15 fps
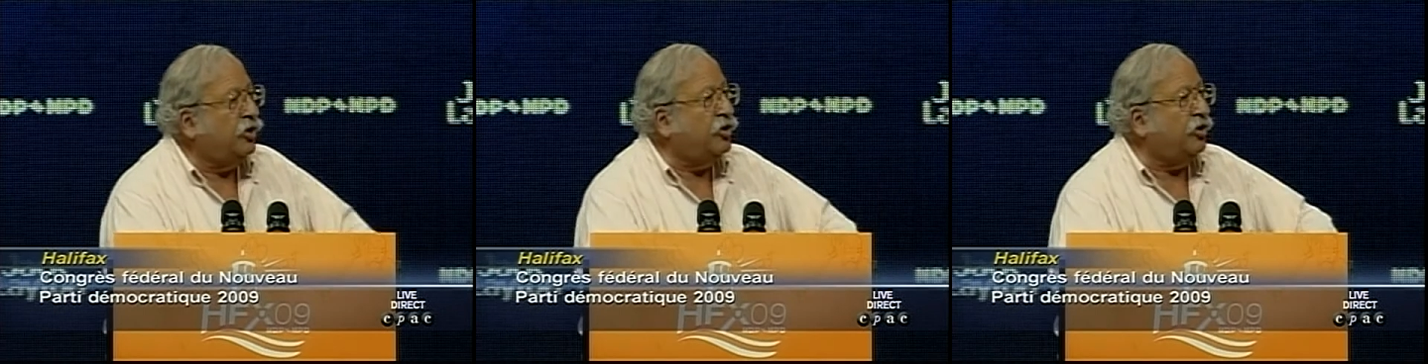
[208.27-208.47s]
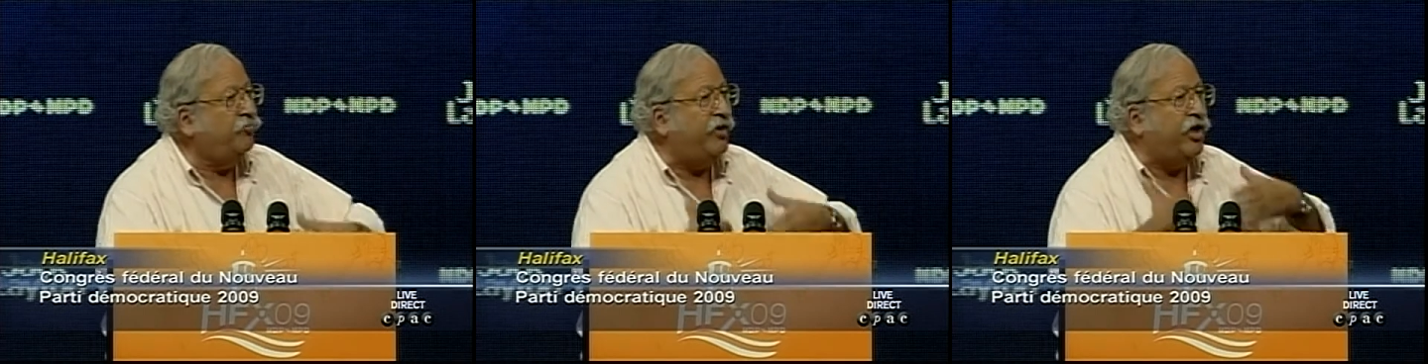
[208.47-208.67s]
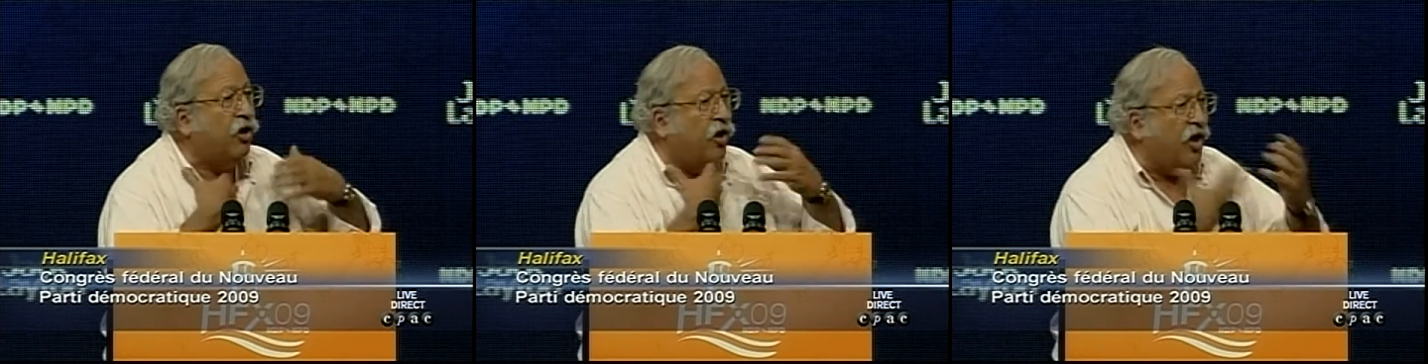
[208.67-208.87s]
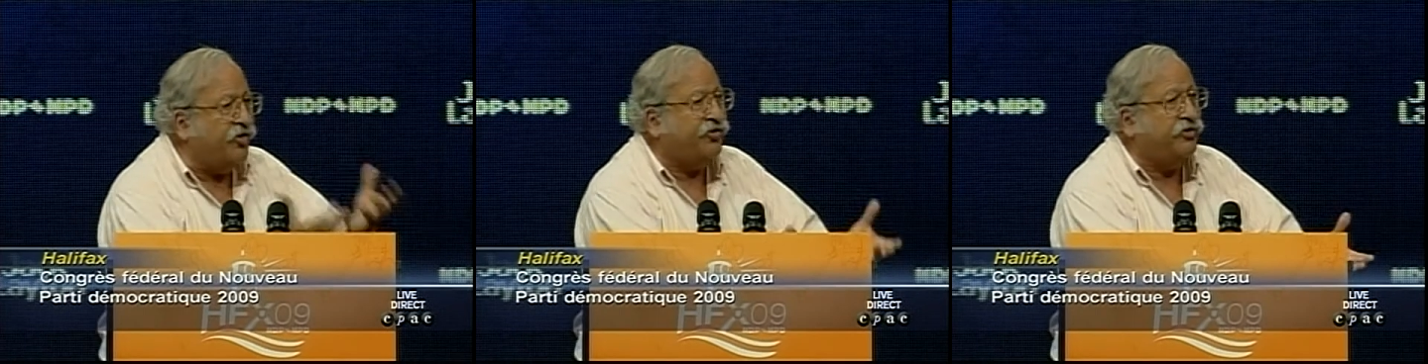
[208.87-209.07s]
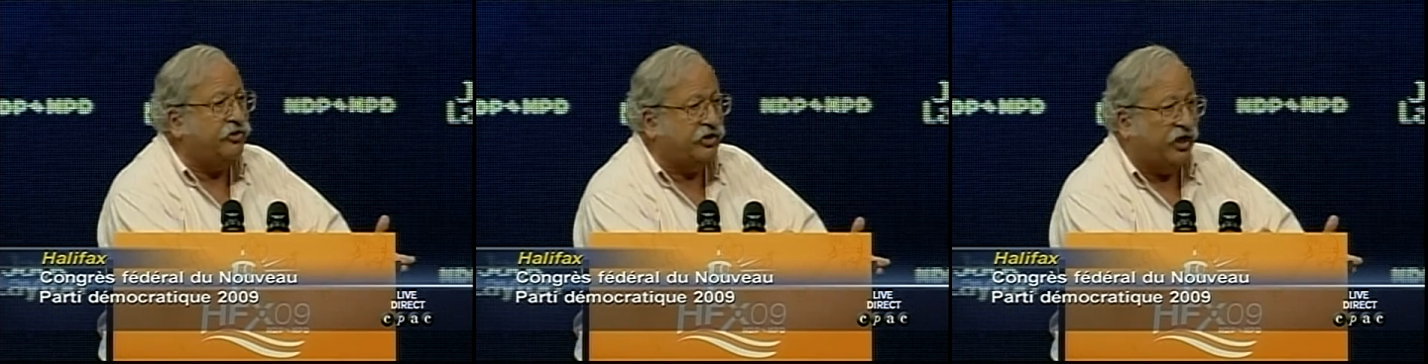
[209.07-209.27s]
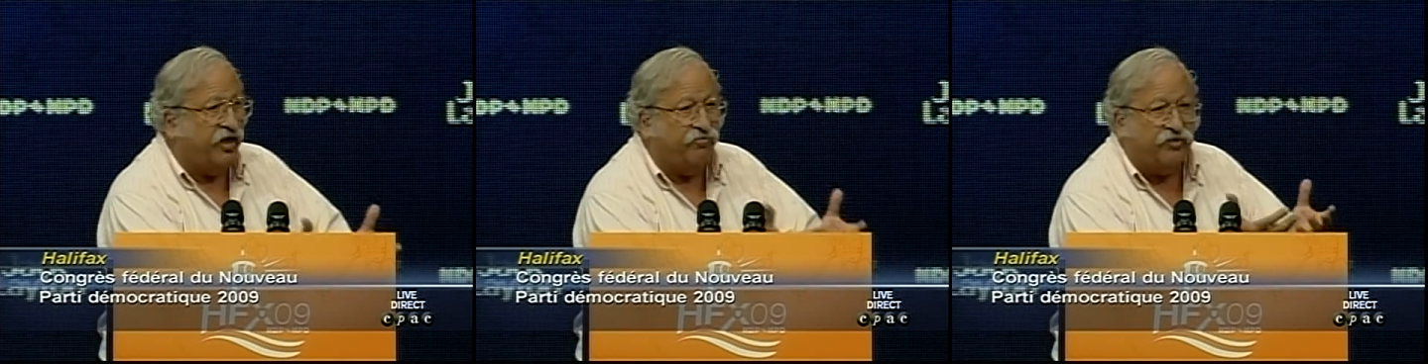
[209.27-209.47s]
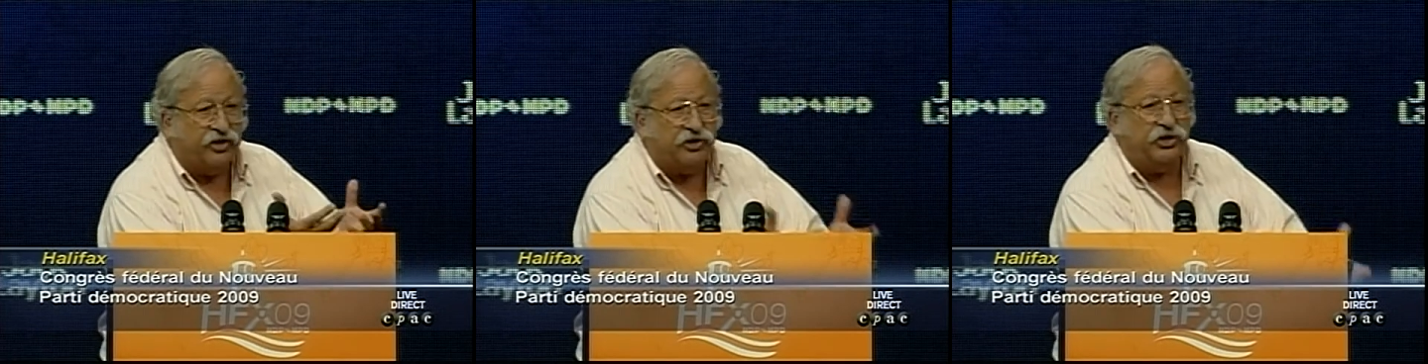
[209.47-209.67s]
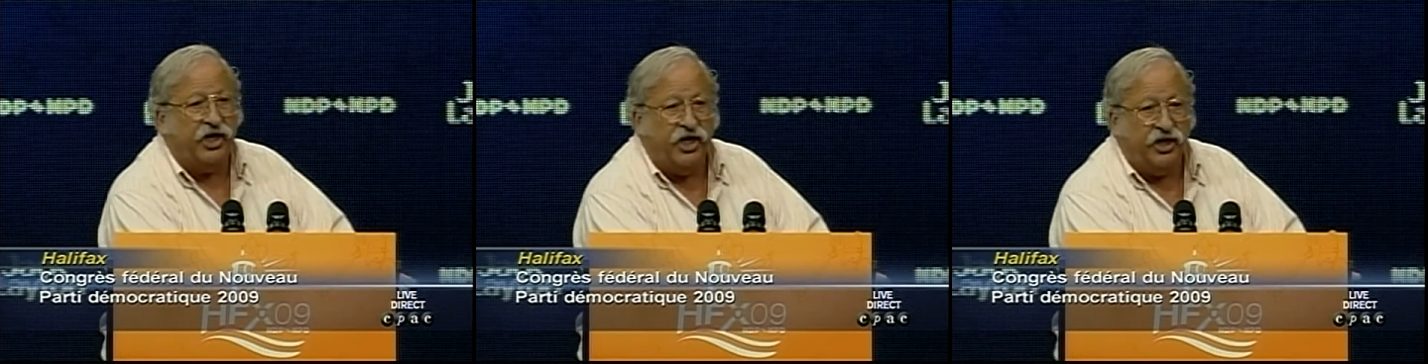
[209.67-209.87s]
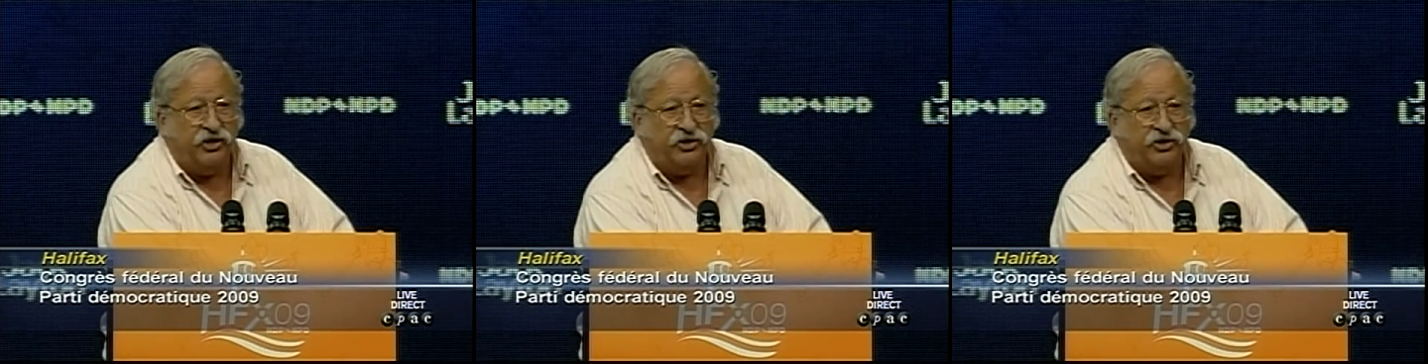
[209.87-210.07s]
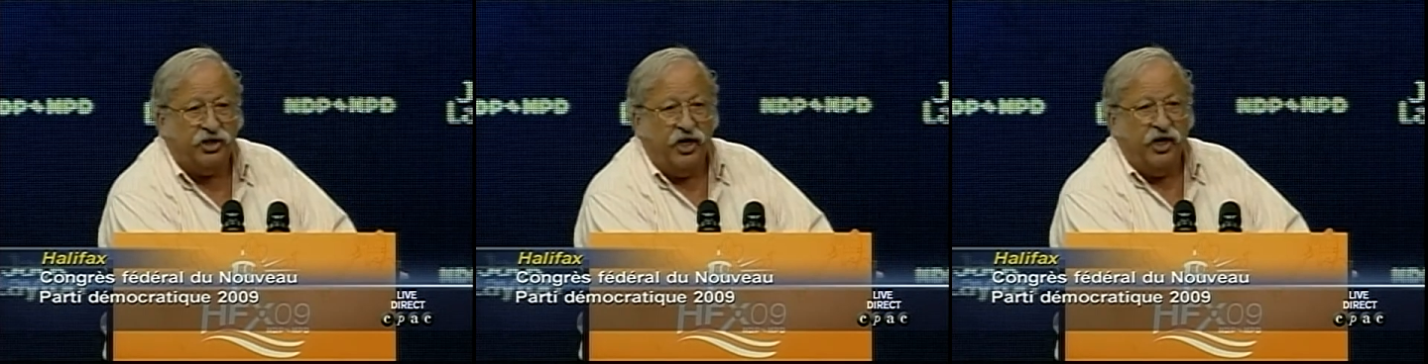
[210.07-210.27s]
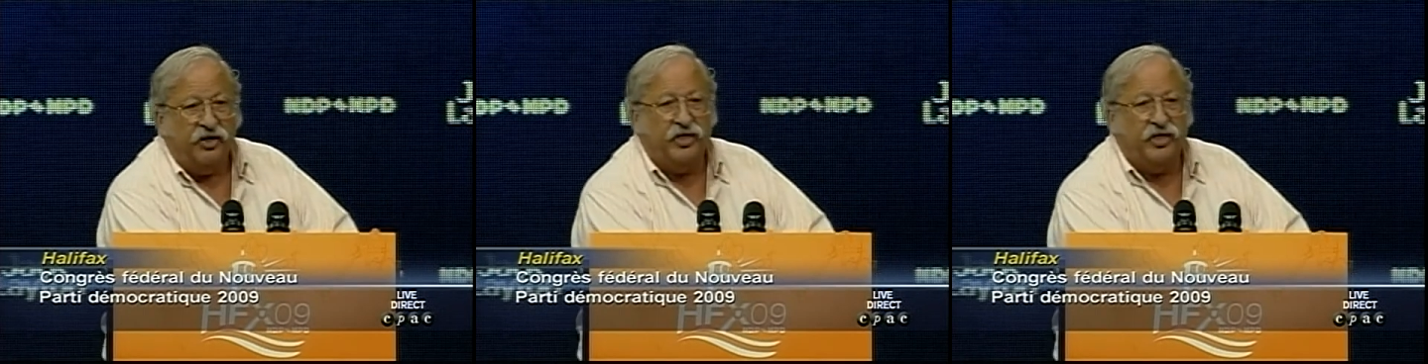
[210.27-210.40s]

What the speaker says: could be authors of the change,